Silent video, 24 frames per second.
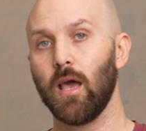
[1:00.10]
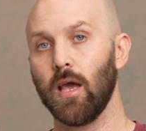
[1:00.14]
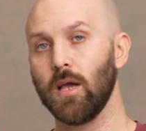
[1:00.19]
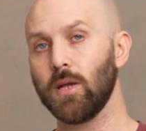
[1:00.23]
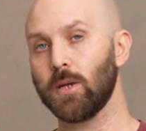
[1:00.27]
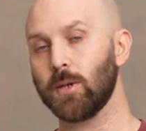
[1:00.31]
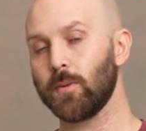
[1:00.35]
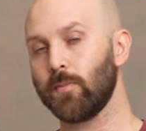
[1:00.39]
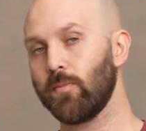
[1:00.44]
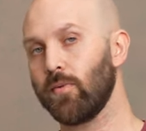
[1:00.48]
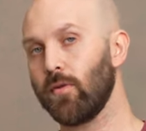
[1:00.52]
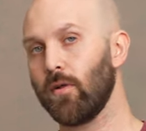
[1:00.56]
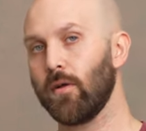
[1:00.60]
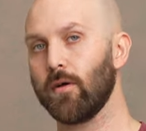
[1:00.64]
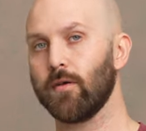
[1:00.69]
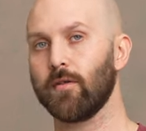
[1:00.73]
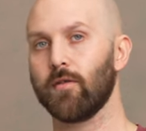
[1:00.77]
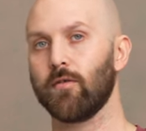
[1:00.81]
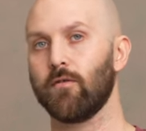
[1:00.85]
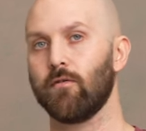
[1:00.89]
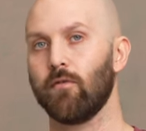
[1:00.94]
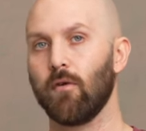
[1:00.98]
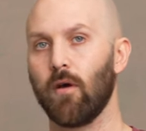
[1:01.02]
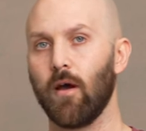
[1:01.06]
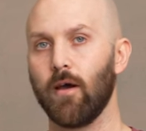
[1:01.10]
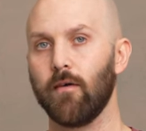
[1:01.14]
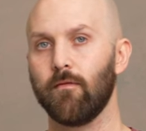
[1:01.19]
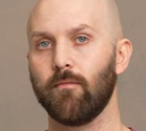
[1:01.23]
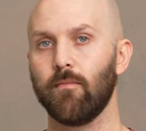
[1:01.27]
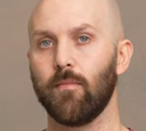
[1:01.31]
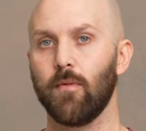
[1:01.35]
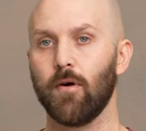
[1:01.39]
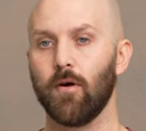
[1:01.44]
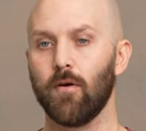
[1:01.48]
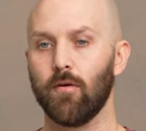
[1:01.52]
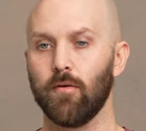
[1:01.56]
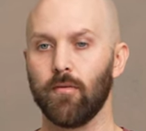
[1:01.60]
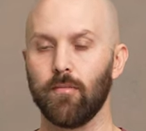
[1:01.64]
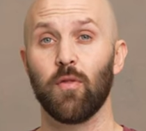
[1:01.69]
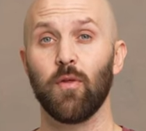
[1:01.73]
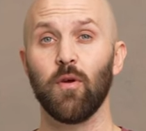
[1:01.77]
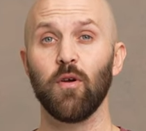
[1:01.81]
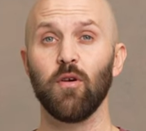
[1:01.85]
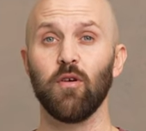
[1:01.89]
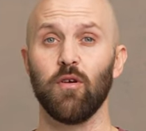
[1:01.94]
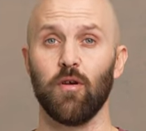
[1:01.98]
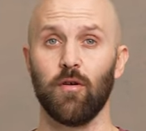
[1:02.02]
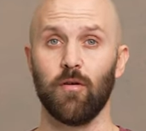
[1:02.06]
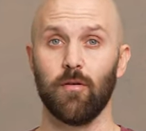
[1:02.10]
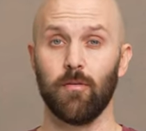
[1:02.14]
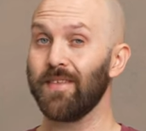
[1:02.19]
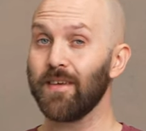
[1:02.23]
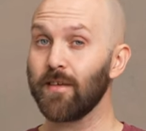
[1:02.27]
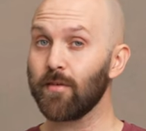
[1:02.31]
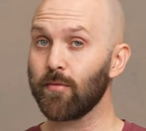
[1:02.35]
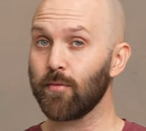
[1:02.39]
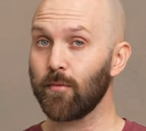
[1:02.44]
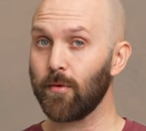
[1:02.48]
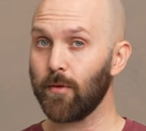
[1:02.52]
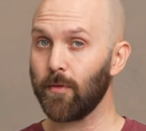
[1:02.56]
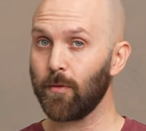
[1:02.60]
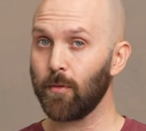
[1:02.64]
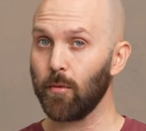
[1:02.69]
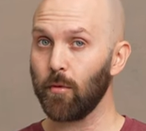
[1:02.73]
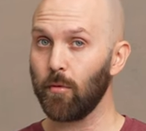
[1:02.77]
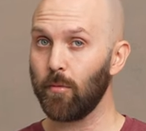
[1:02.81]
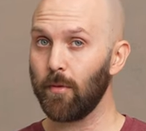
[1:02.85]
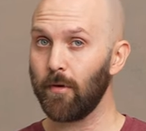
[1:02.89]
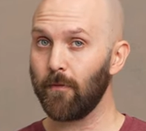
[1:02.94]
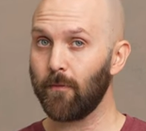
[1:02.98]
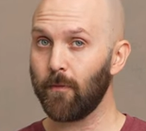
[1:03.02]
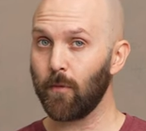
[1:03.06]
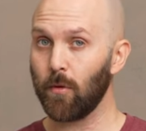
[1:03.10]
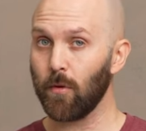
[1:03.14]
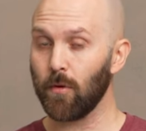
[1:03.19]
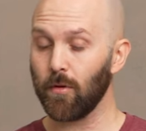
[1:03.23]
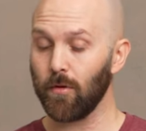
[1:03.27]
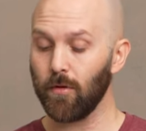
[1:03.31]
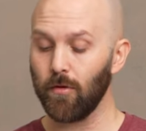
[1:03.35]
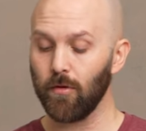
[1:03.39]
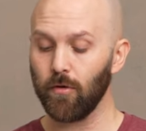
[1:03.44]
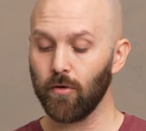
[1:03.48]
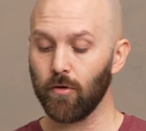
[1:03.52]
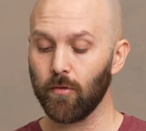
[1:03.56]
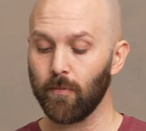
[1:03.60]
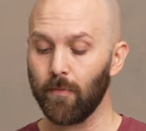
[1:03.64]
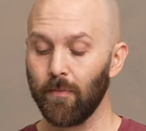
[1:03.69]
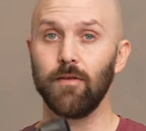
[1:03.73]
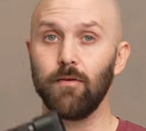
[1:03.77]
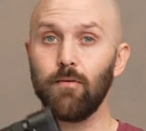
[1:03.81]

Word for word: H+ drive mode. Third, this one threw me for a loop.